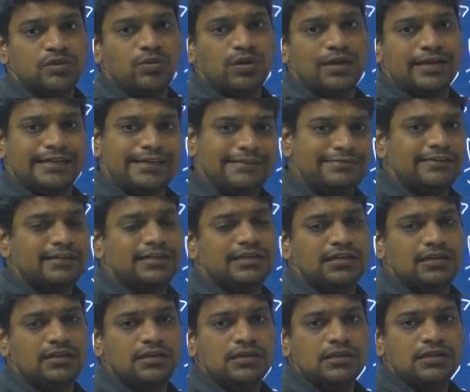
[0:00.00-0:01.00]
Okay,
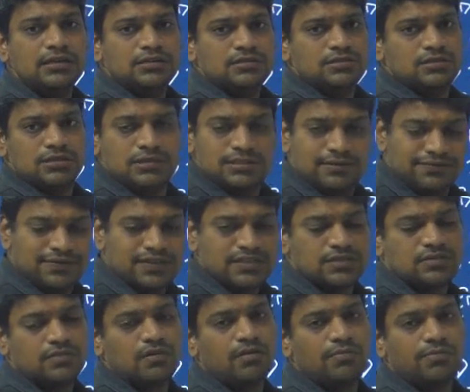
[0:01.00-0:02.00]
definitely this is the
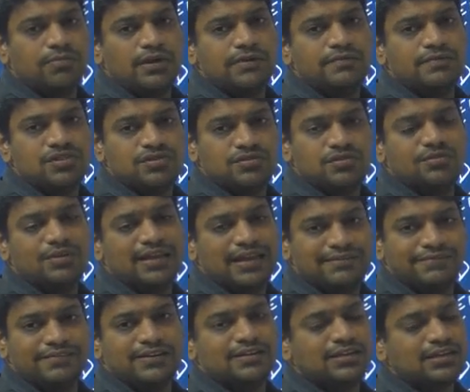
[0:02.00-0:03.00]
first component which will be
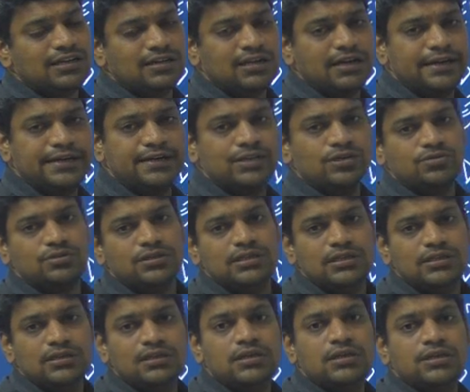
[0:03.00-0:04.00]
affected according to
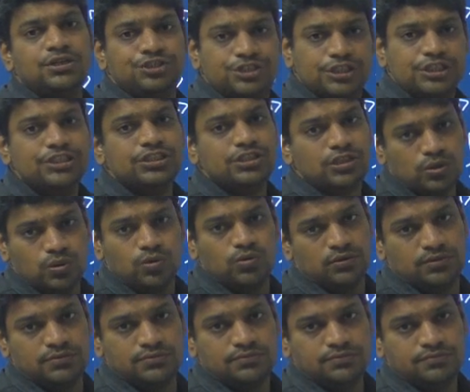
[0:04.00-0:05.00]
the change in
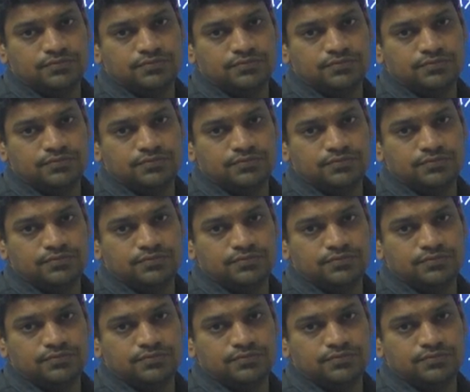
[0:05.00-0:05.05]
load.